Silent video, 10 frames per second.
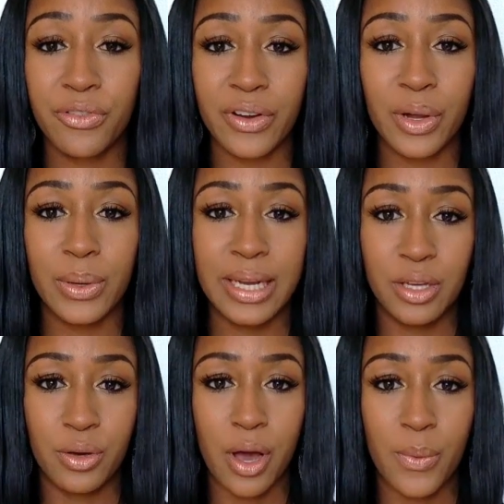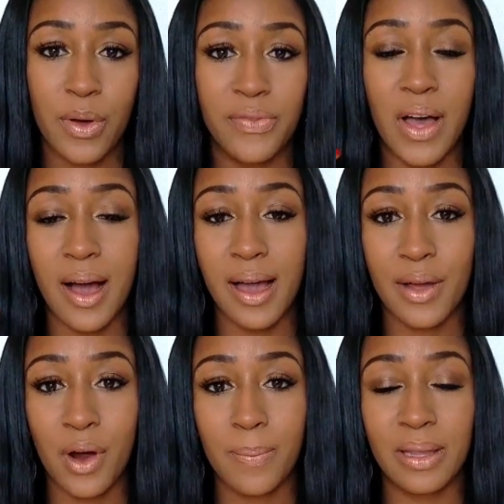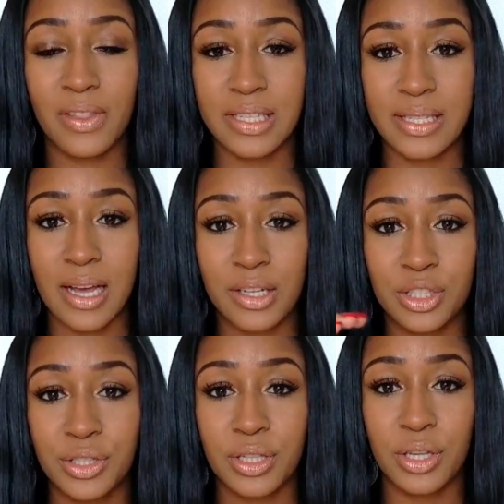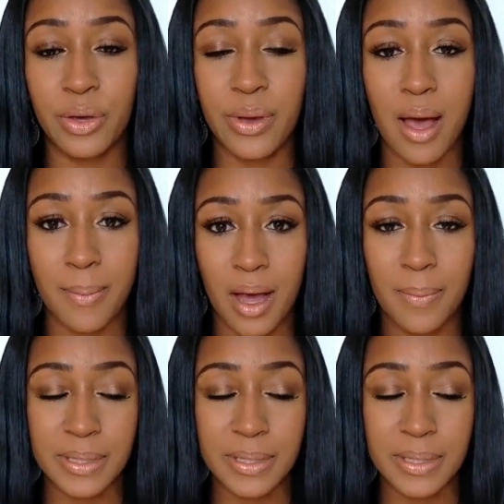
frequently you go on, the higher up in the search that you come up.